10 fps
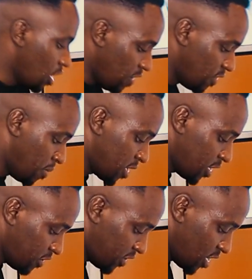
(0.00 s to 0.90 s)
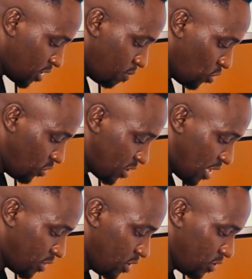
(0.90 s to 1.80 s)
if the market is clearly bullish
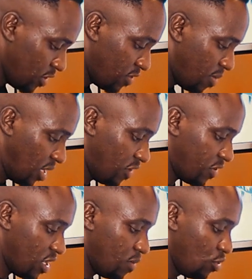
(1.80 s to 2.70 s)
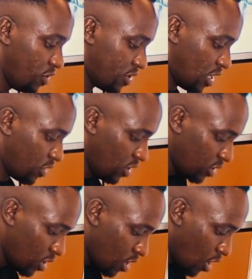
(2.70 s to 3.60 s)
like this, if the market is clearly bullish like this,
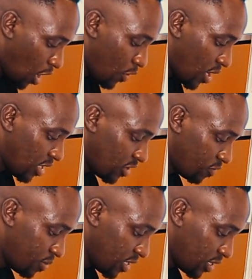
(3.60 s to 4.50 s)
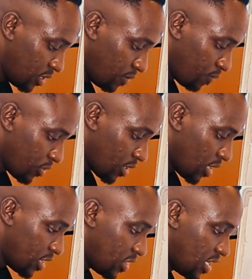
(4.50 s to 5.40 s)
you are anticipating
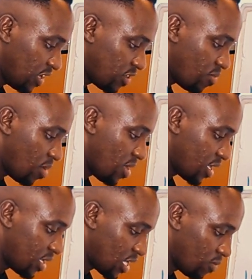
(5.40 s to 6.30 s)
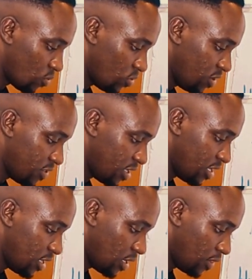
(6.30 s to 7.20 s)
the next time the market comes to this
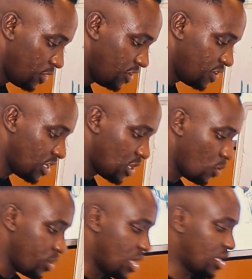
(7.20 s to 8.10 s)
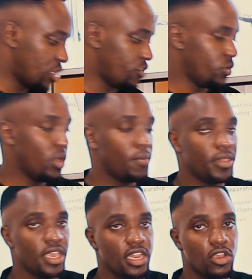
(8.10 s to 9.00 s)
area now will act as your
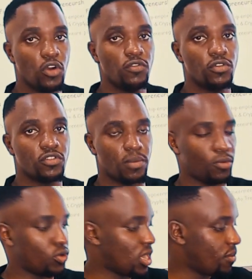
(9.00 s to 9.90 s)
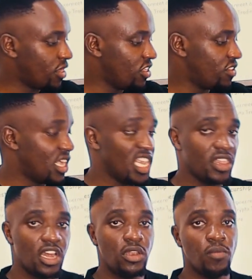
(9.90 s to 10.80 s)
area of support. This is the area
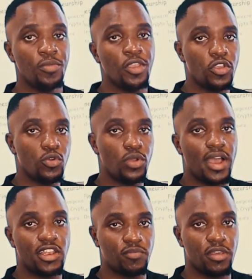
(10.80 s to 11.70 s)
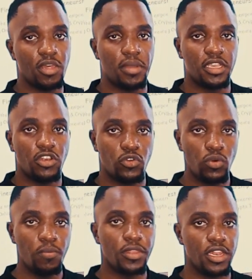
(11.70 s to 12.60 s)
that you would anticipate the market
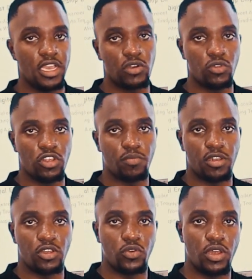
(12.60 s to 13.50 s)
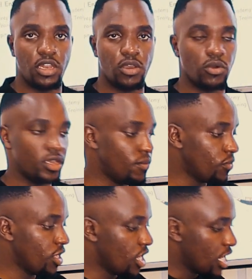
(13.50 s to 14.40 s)
to react to this particular area. Okay.
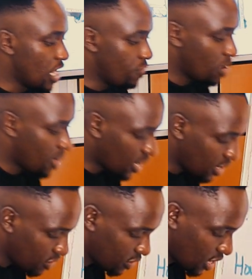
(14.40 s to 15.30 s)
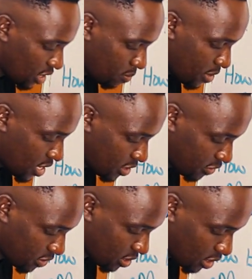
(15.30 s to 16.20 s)
If the market is clearly
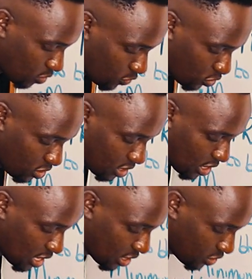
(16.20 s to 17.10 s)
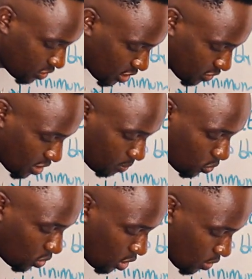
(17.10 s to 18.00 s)
bearish, like in this
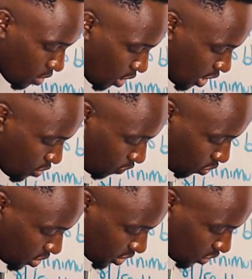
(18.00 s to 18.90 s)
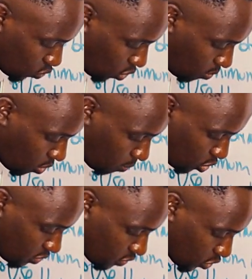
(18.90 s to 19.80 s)
example, and you have connected two or more
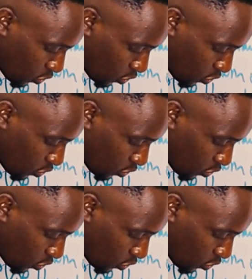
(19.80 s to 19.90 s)
points,